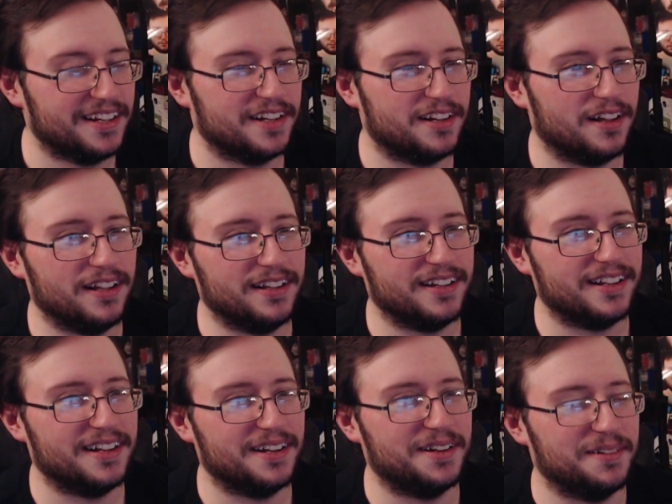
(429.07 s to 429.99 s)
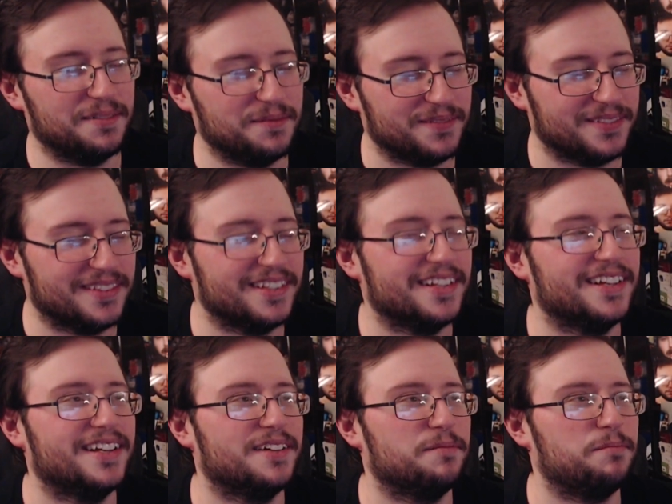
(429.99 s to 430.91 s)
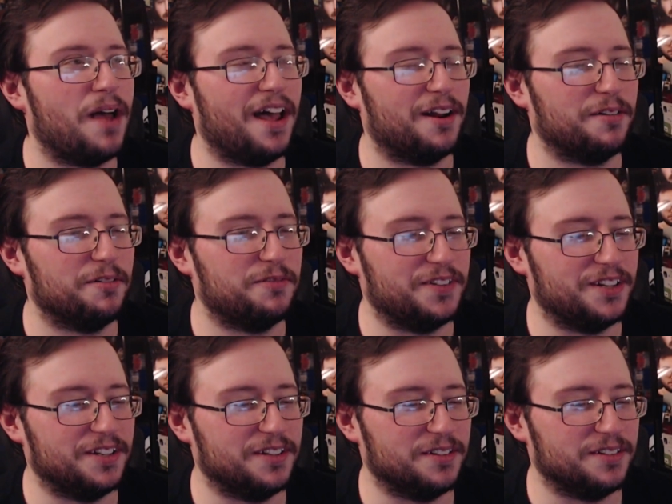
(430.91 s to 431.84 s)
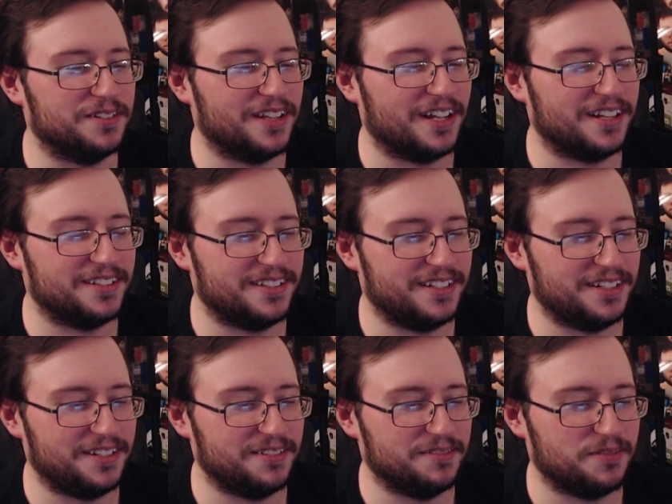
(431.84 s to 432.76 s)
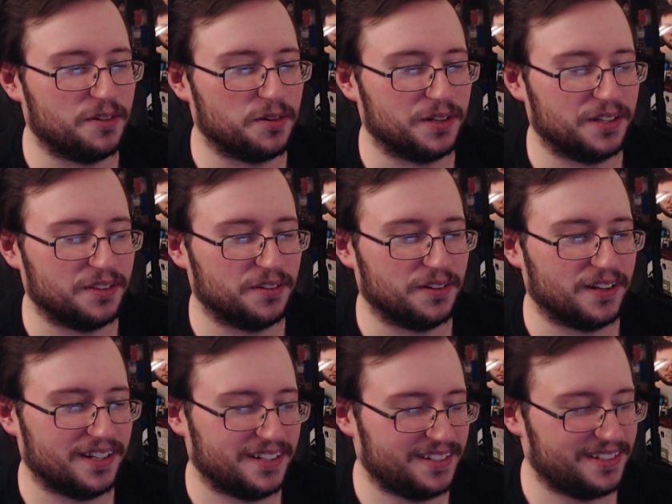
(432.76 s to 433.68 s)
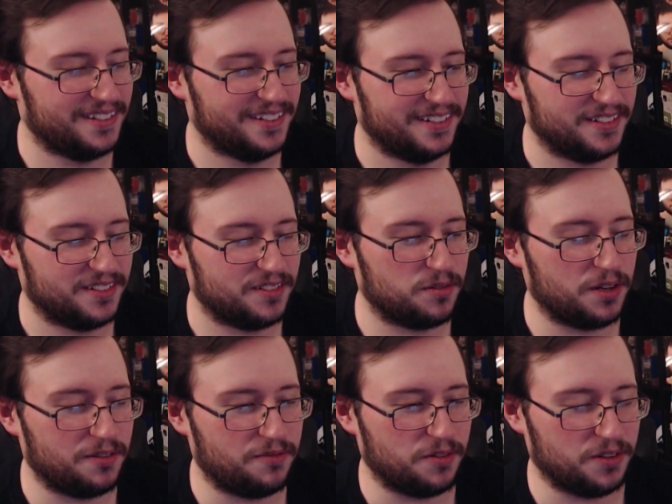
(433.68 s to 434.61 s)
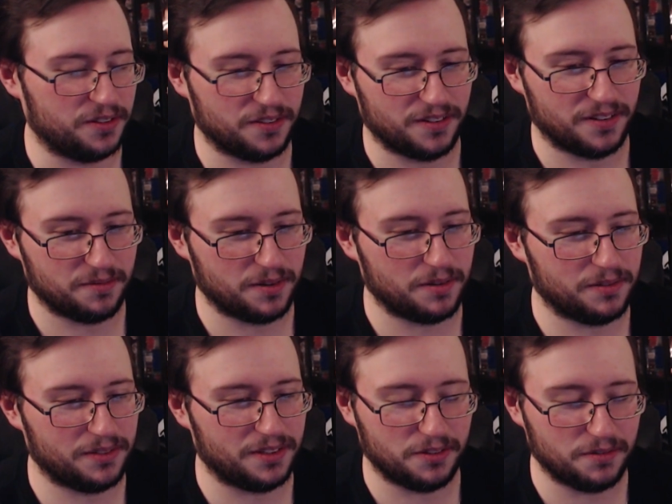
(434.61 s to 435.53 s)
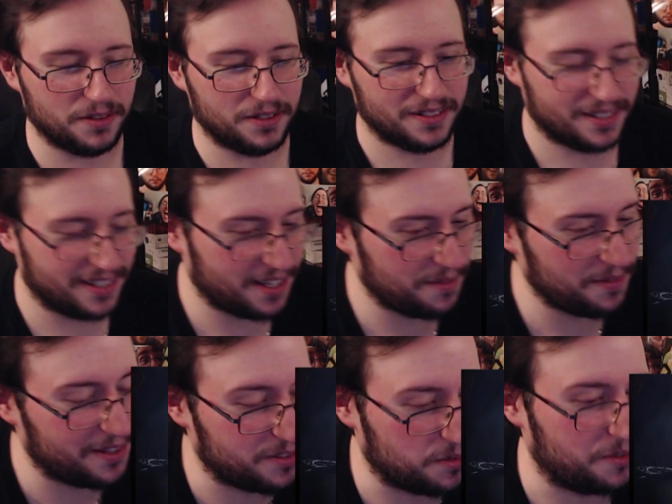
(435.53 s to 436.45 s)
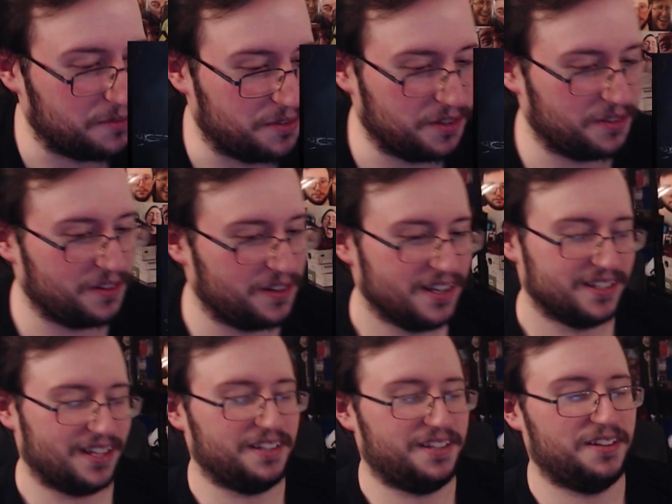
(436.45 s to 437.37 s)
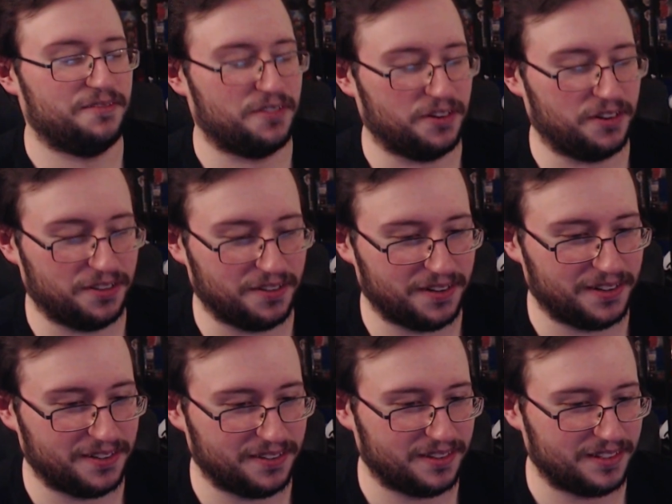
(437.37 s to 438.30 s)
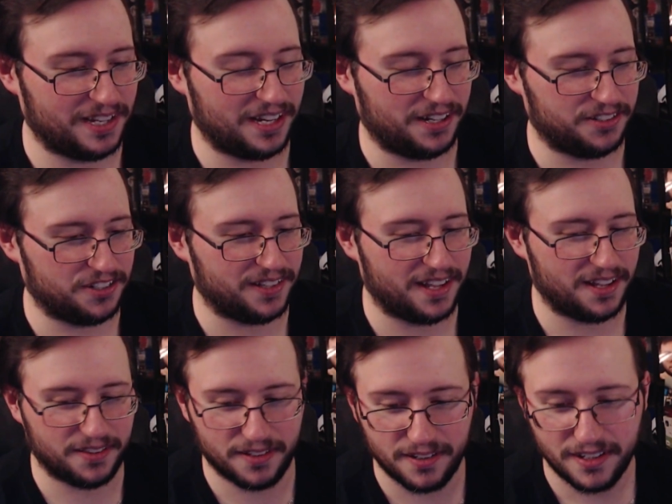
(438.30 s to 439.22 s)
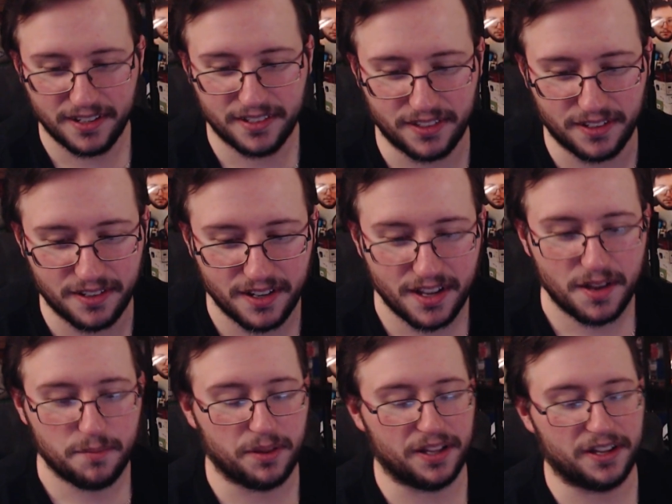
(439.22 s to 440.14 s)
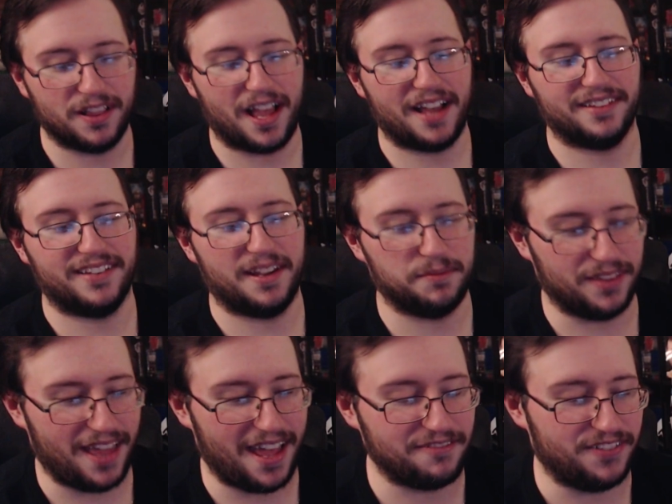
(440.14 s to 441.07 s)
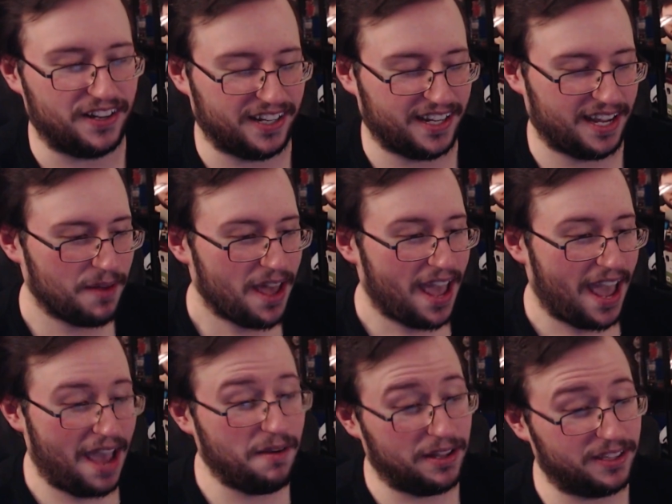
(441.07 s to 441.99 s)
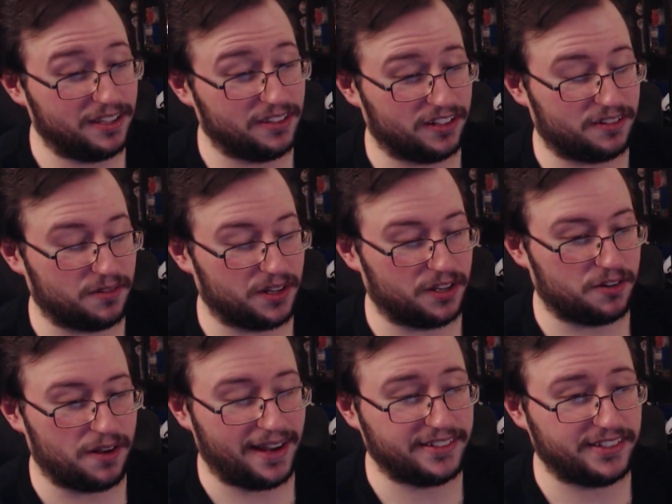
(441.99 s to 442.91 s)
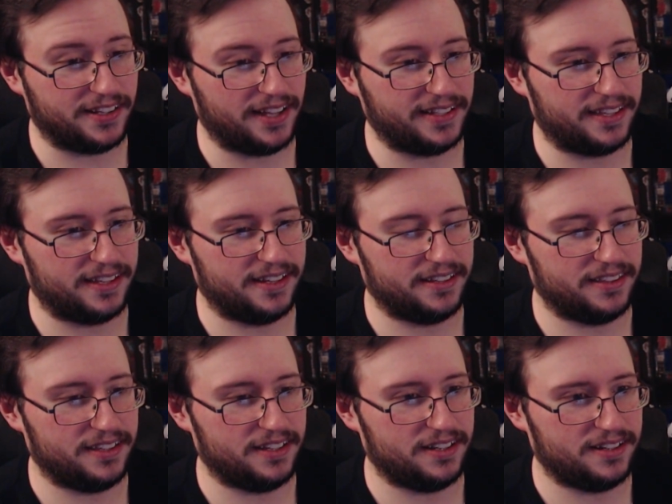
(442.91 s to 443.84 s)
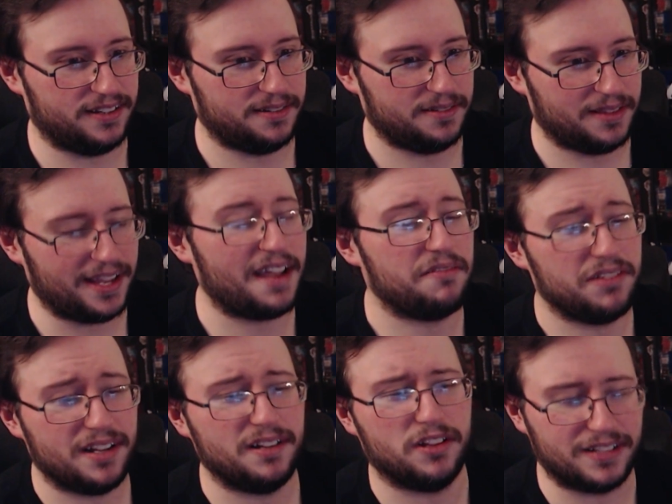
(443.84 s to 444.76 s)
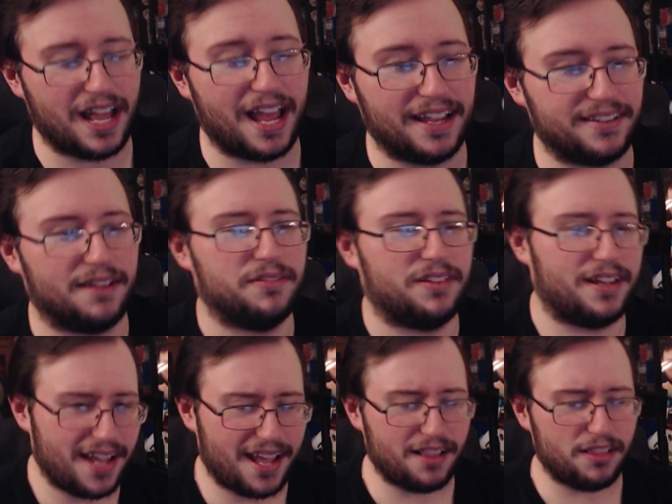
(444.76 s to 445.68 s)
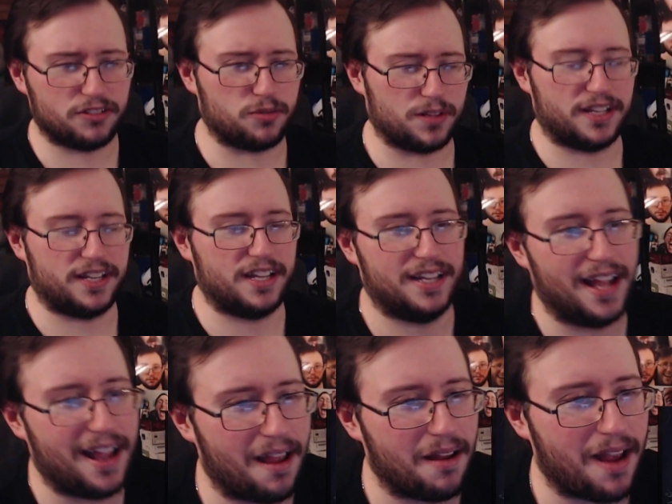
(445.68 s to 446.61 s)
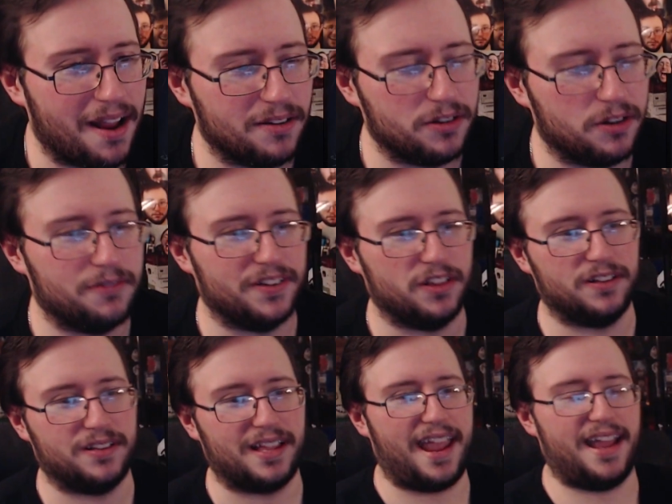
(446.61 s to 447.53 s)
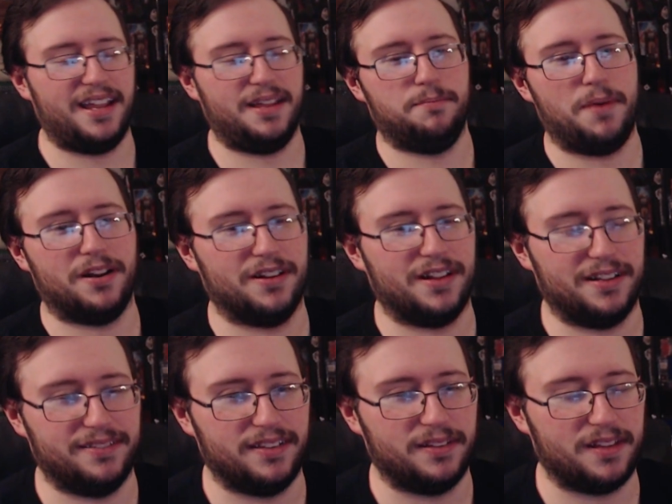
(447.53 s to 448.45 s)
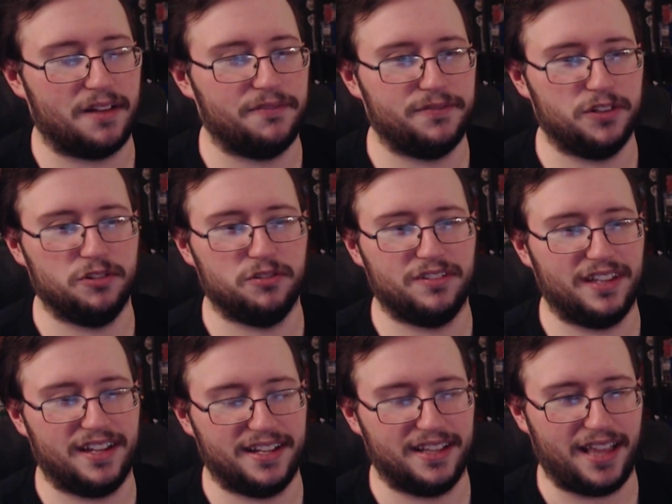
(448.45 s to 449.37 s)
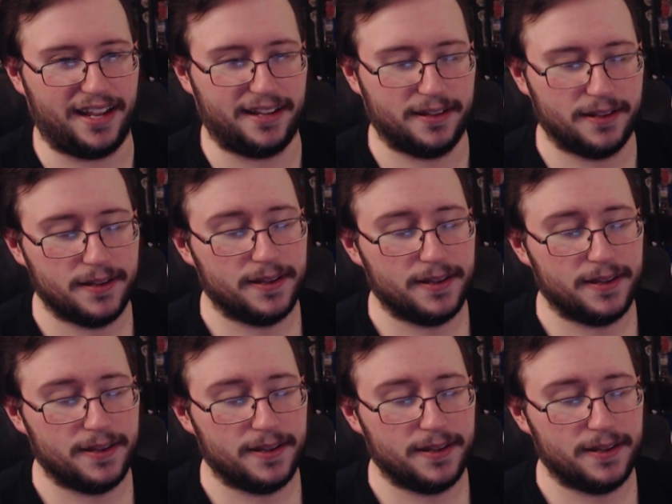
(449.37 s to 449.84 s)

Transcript: call it uh Battlefield nineteen forty-three, twenty forty-three. What was the new one that came out? twenty forty-three. nineteen forty-three is getting shut down though. So play your last games of that fucking game. Anyway, it does look really cool. I actually like the the like everything looked nice. I was like, yeah, it looks really good. I I don't know if it looked any better than stuff you'd see in, like,